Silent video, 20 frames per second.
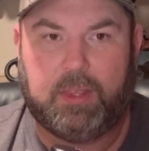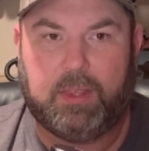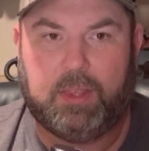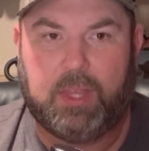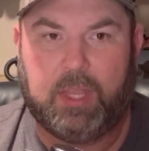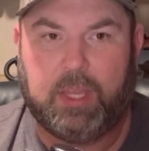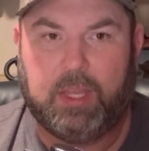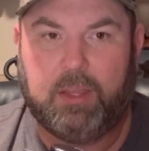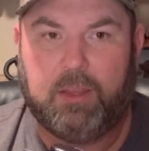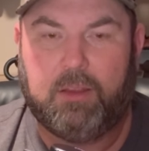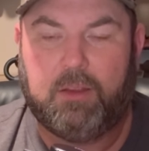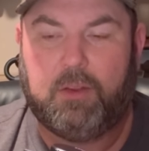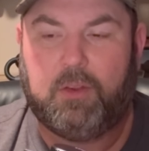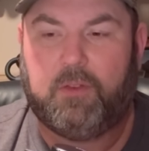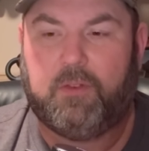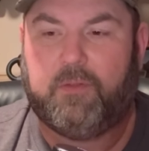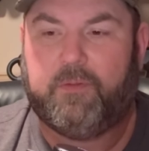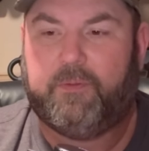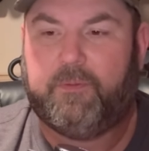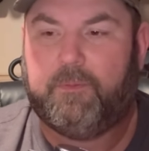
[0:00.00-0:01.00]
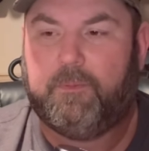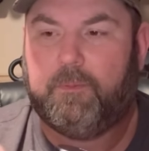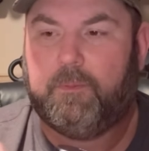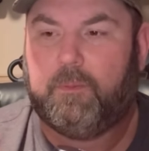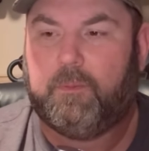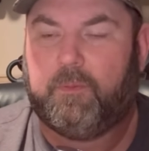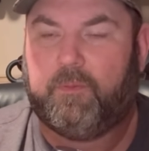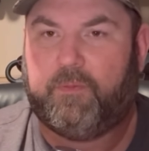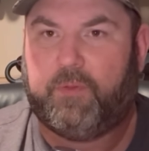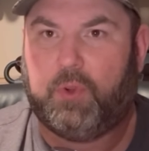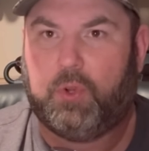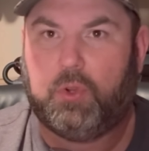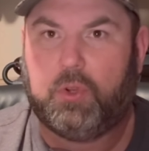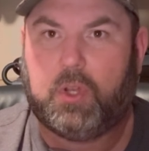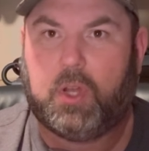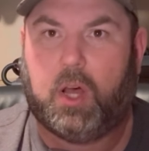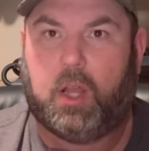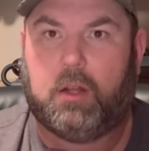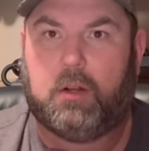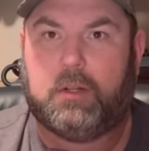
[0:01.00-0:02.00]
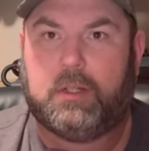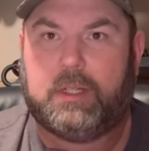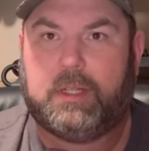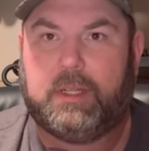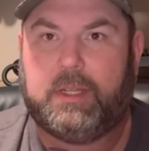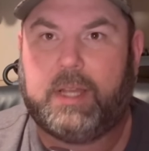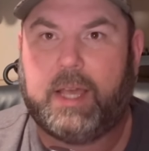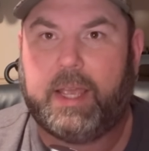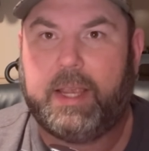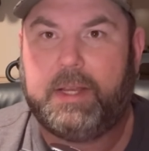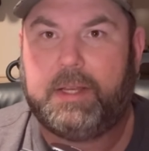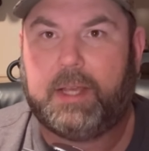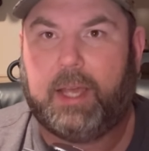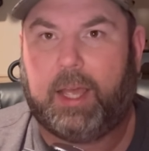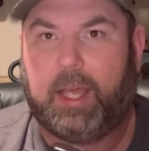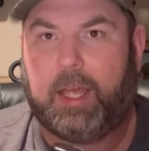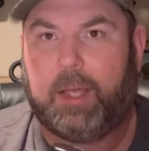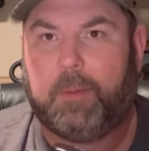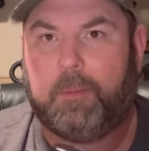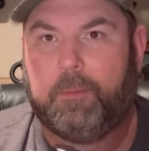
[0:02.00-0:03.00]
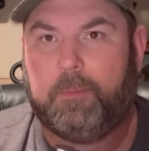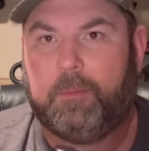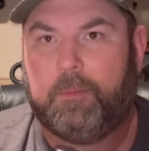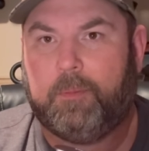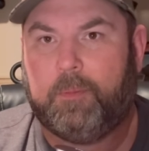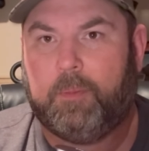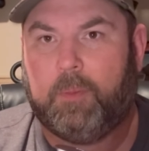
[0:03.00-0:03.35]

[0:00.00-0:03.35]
The full color daytime